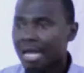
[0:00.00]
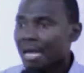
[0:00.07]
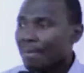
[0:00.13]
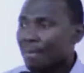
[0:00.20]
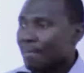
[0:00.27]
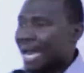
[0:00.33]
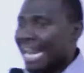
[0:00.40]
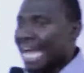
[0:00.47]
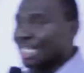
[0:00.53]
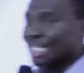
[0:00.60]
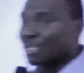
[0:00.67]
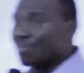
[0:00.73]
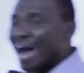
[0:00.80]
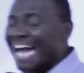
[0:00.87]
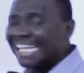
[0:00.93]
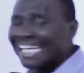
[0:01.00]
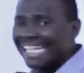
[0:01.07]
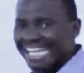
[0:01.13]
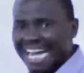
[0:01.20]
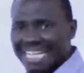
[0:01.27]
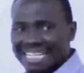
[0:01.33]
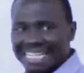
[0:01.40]
But as man,
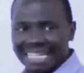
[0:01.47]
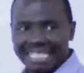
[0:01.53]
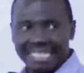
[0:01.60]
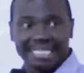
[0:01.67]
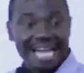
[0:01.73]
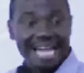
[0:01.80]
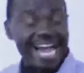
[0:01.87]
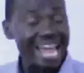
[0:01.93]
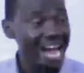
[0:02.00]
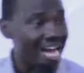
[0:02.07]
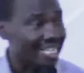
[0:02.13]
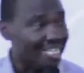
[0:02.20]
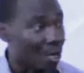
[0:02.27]
he has a desire and a